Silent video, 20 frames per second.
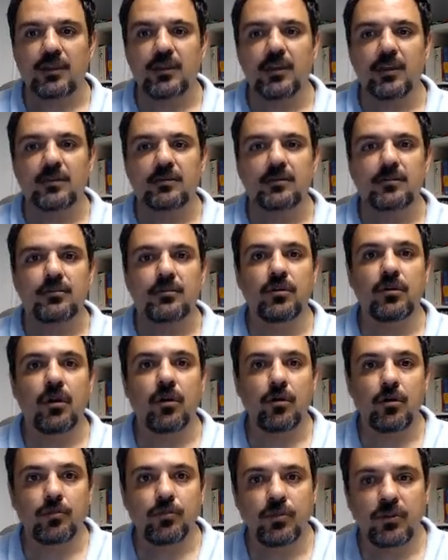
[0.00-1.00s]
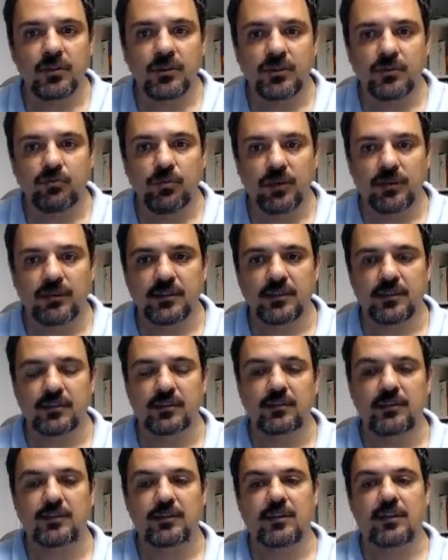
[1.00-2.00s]
And corporate
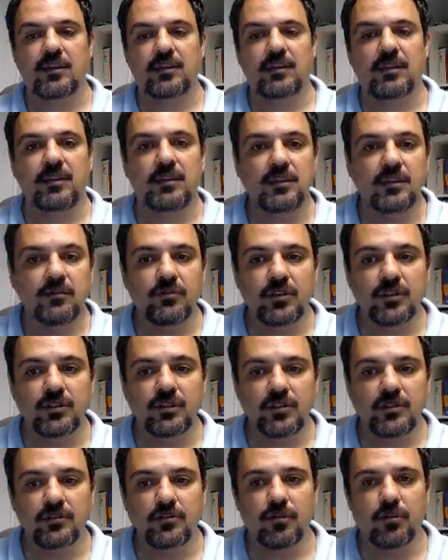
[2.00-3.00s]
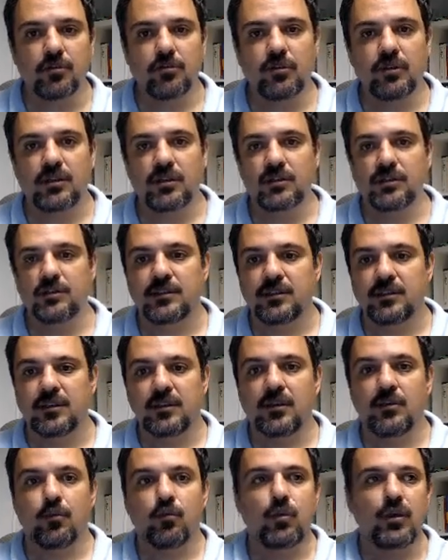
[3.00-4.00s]
sponsors, individual donors,
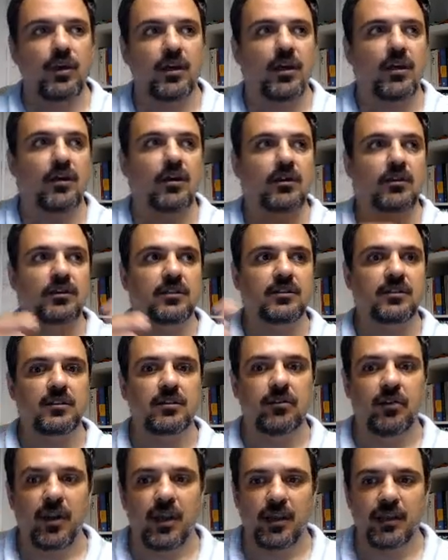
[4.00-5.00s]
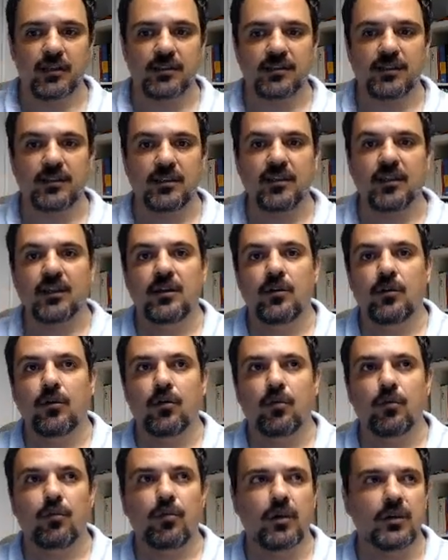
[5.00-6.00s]
what are the trends?
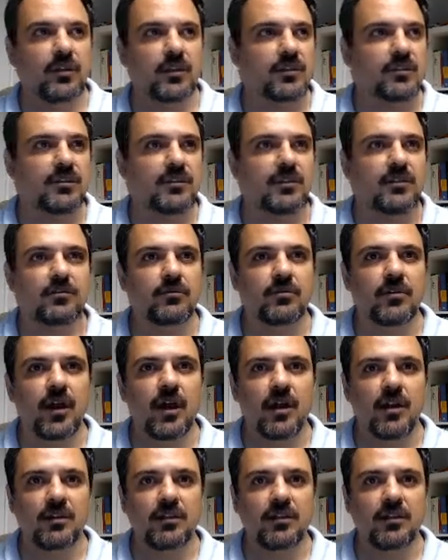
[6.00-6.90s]
What is the right